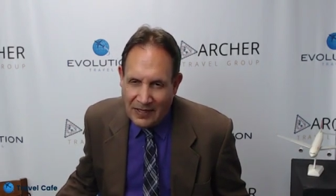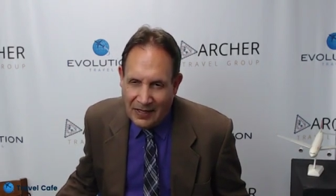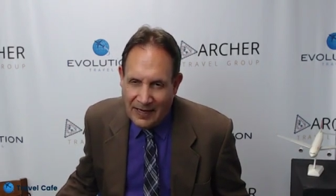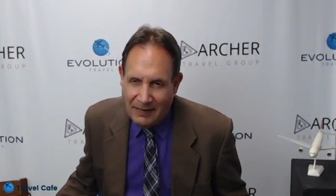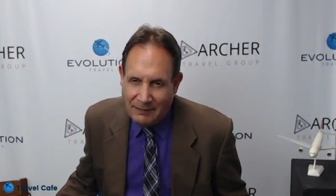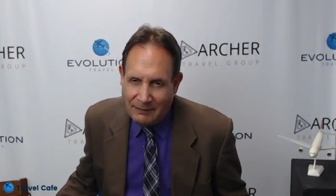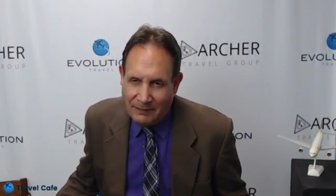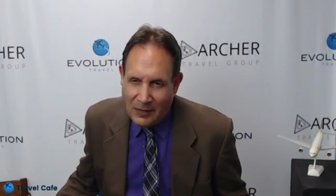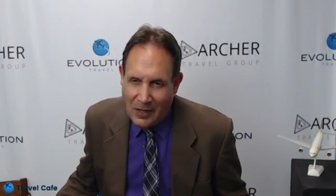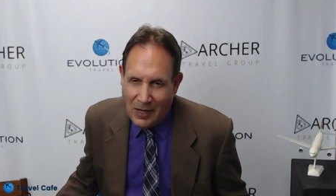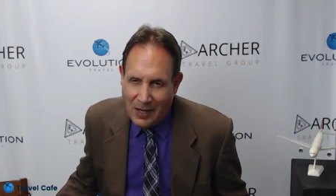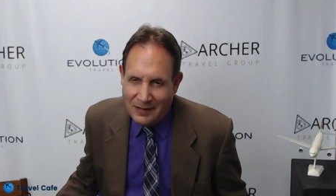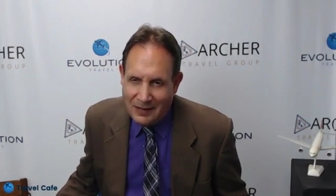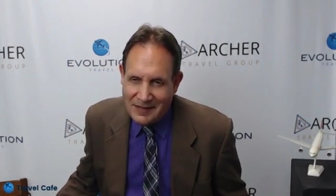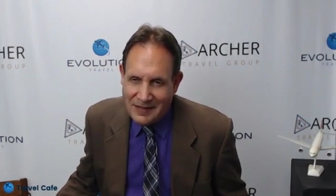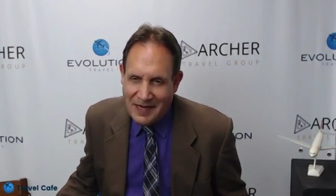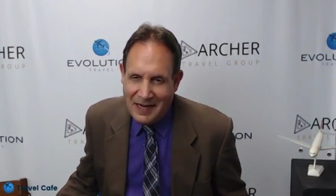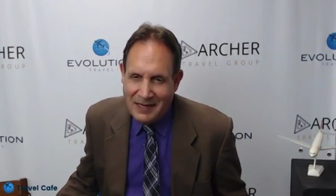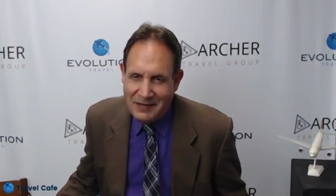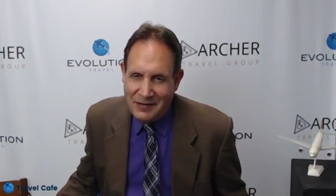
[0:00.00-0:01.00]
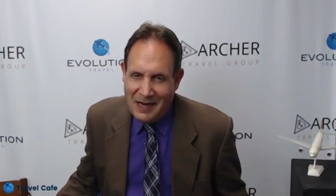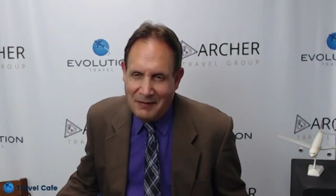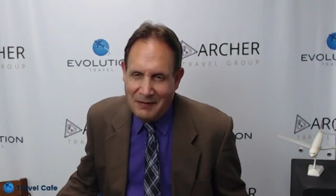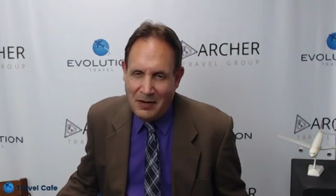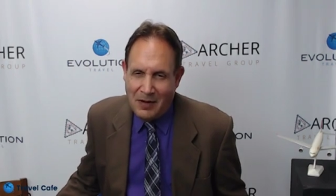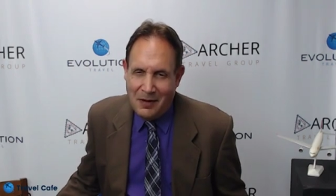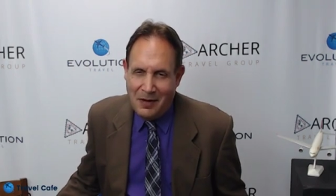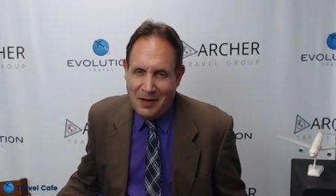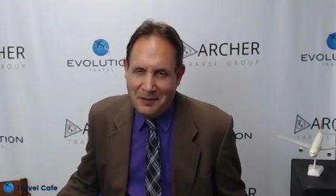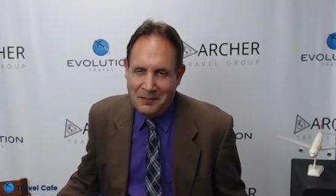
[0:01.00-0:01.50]
Hey, Flawless. Hey, you haven't
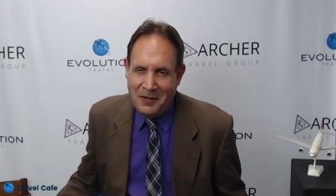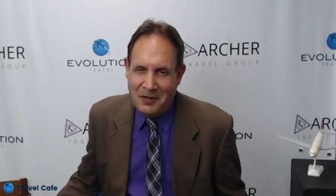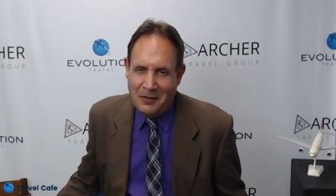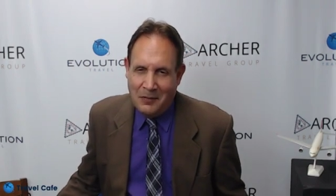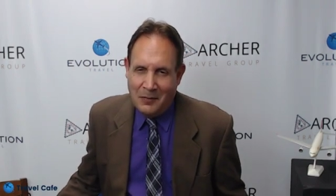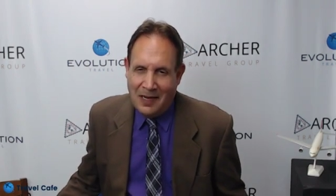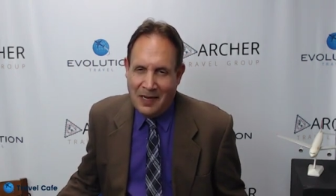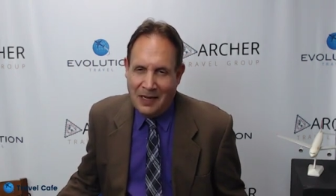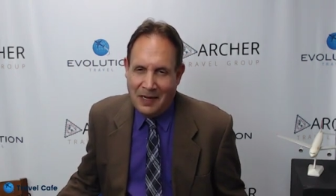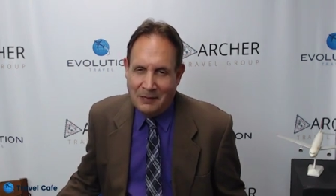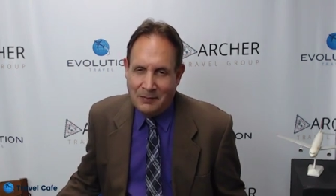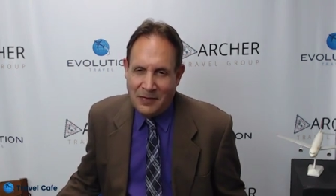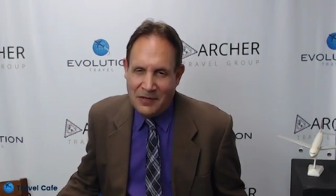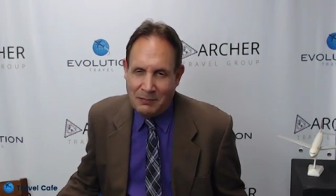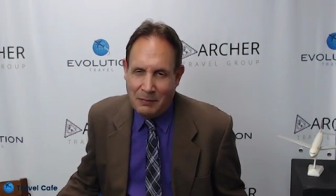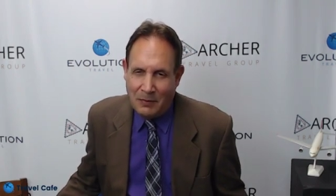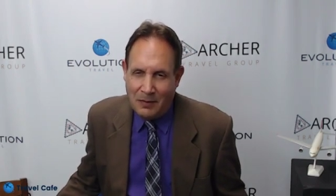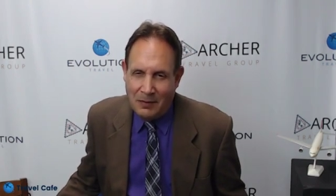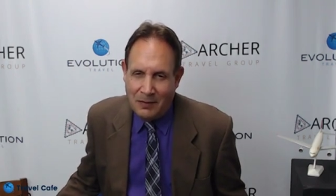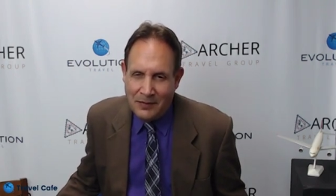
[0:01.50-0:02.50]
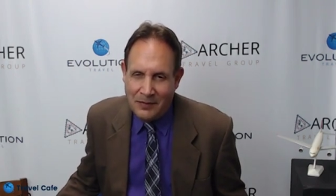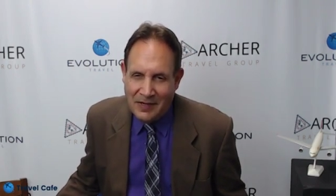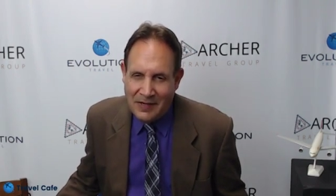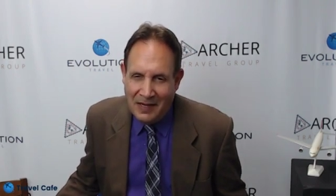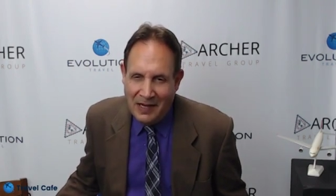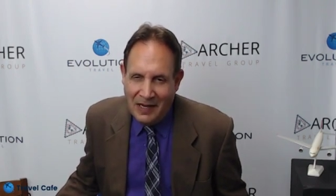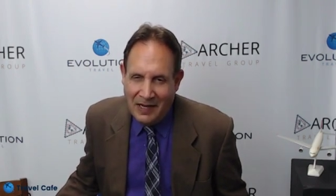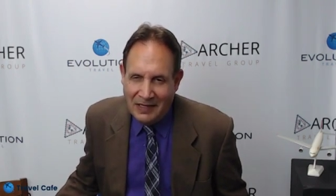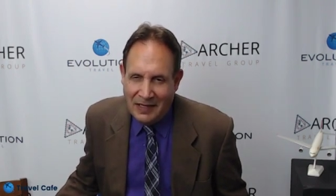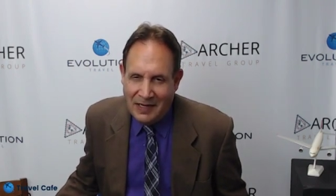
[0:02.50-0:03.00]
called me in a while, Miss Bowles.
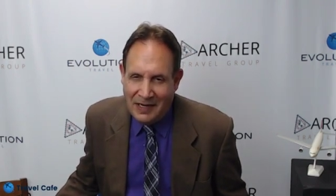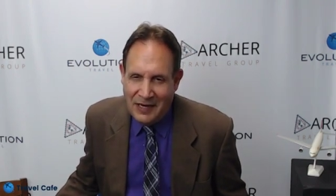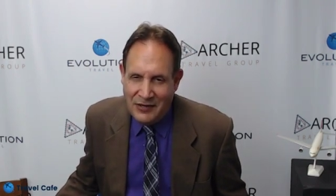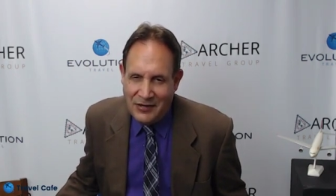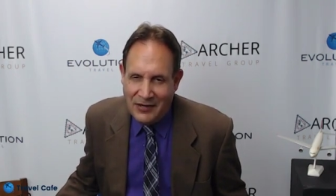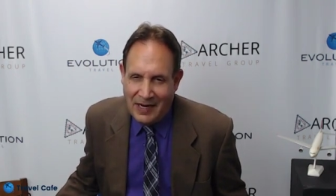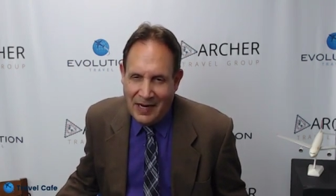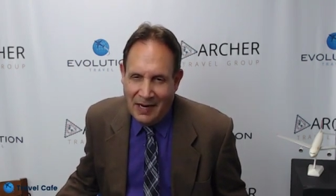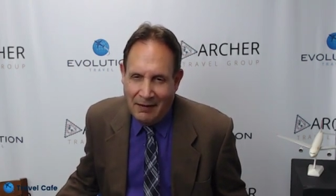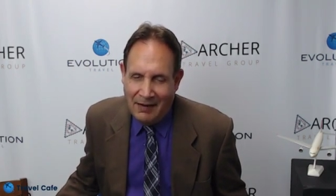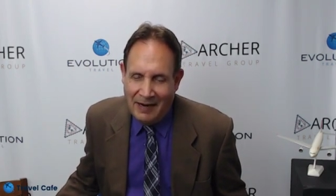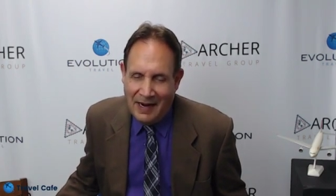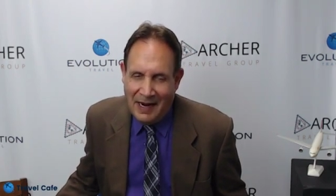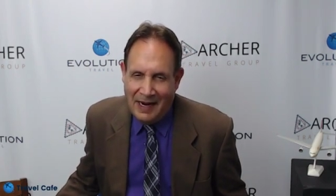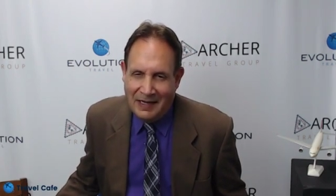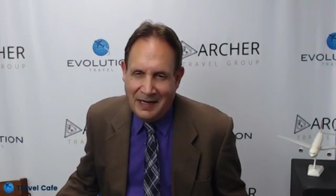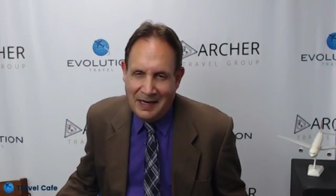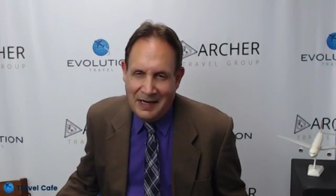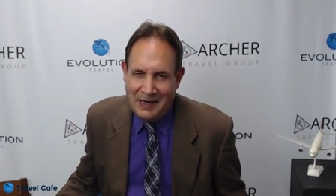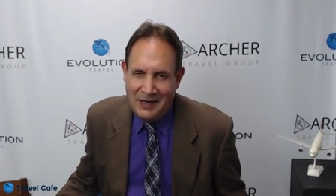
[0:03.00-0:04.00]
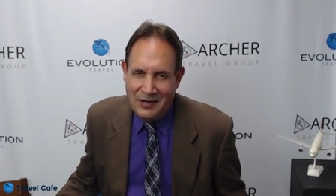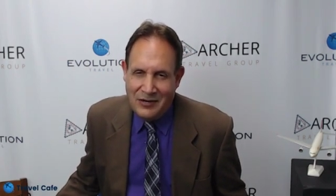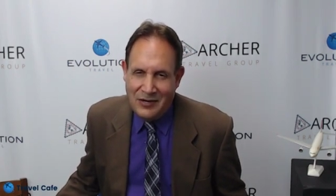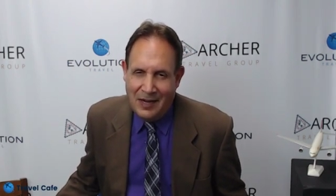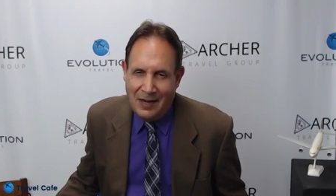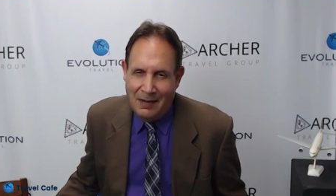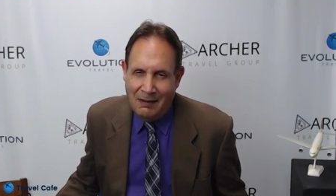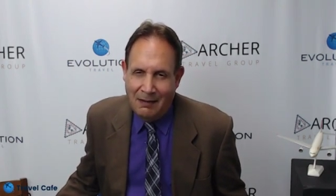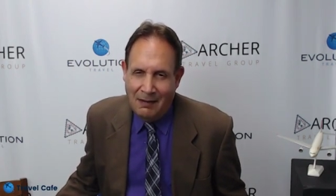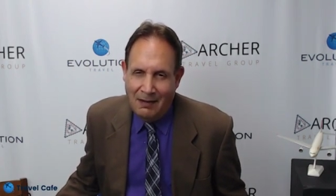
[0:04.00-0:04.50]
Lakeisha Garrett. Hey, Lakeisha.